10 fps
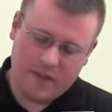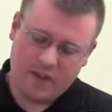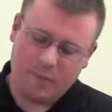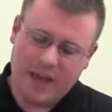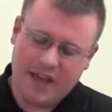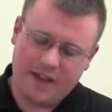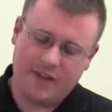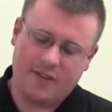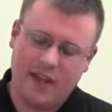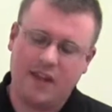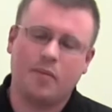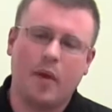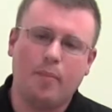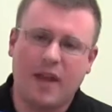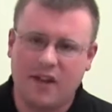This bag contains
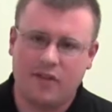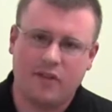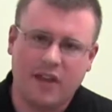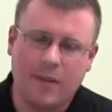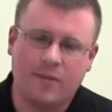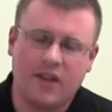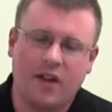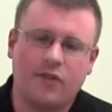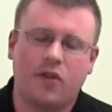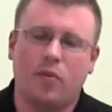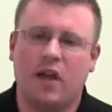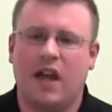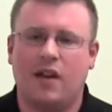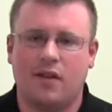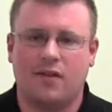my medicine type stuff, so my
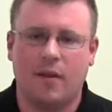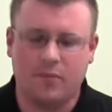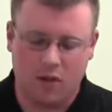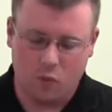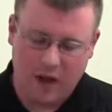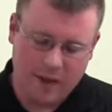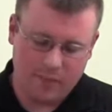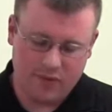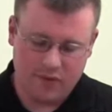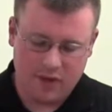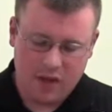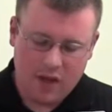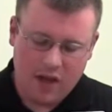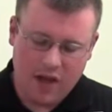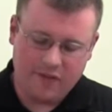antiseptic wipes.
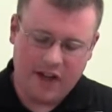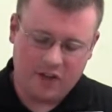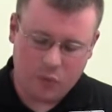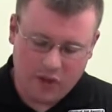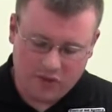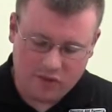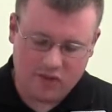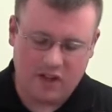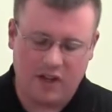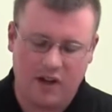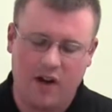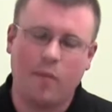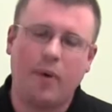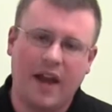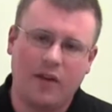I've got tweezers in
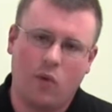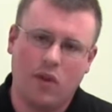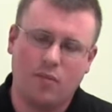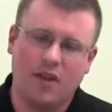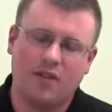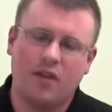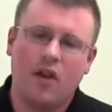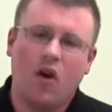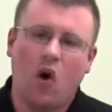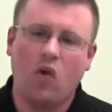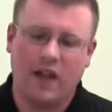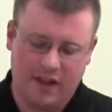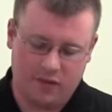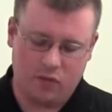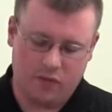here, bite ointment, all
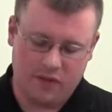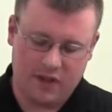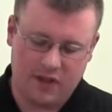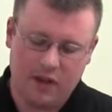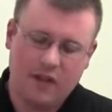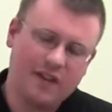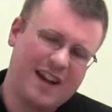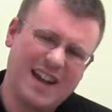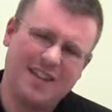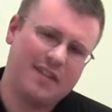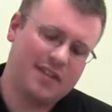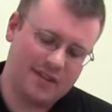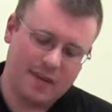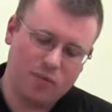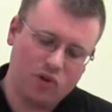that sort of thing. They're kind of
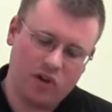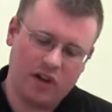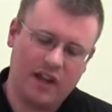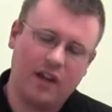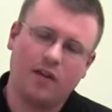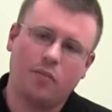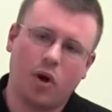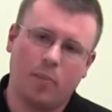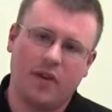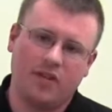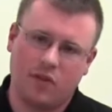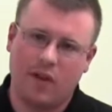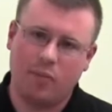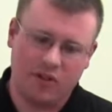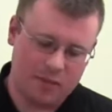similar in purpose, so
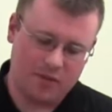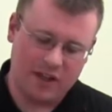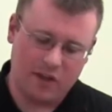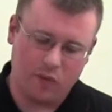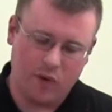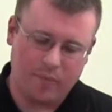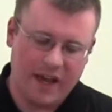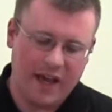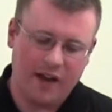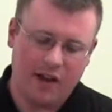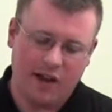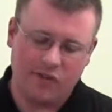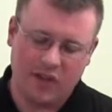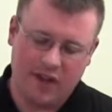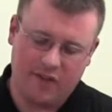I put them together in one bag. I
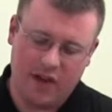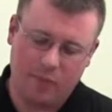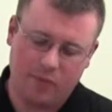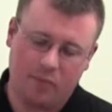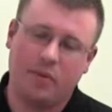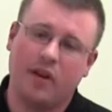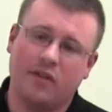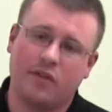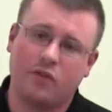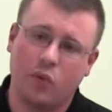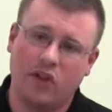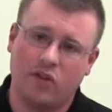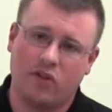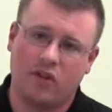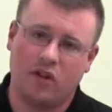also have a couple pairs of
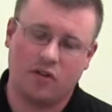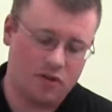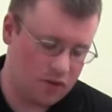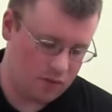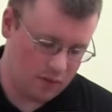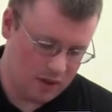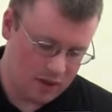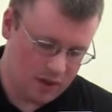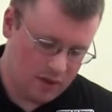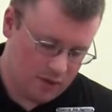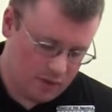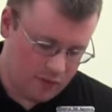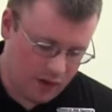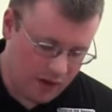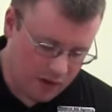tweezers in here too,
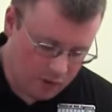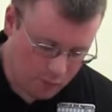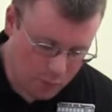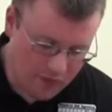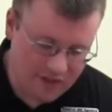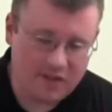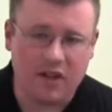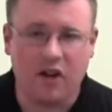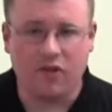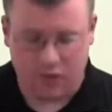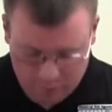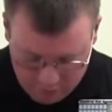for removing stingers or